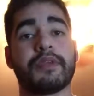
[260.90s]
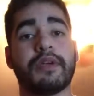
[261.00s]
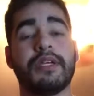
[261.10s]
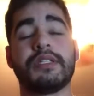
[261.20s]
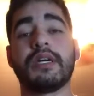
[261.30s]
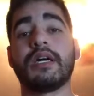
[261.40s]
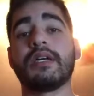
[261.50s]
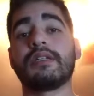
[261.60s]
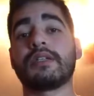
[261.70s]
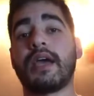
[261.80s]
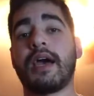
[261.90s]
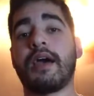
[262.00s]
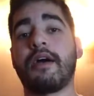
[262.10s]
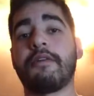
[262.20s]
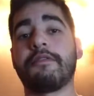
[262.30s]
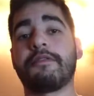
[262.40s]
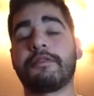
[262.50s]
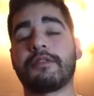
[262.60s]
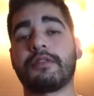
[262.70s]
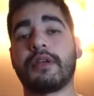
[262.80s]
He does have
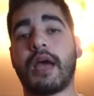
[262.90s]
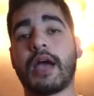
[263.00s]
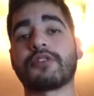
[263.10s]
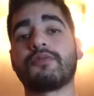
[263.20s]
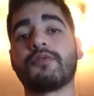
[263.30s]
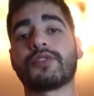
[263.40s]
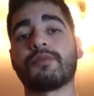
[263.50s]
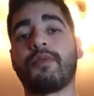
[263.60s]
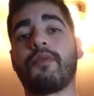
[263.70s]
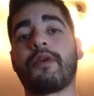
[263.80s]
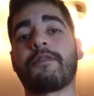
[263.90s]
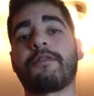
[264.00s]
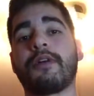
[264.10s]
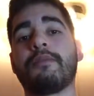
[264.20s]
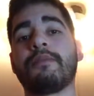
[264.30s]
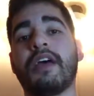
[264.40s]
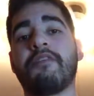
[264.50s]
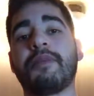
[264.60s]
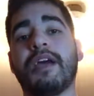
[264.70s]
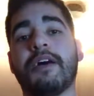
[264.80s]
actual support from
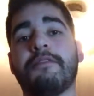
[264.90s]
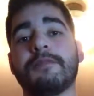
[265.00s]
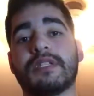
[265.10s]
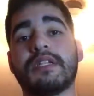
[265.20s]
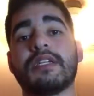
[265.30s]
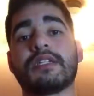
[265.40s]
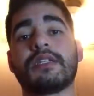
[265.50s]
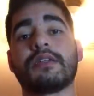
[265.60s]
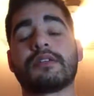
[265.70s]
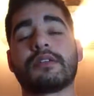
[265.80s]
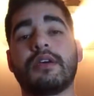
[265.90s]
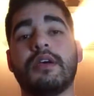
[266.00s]
FBI statistics,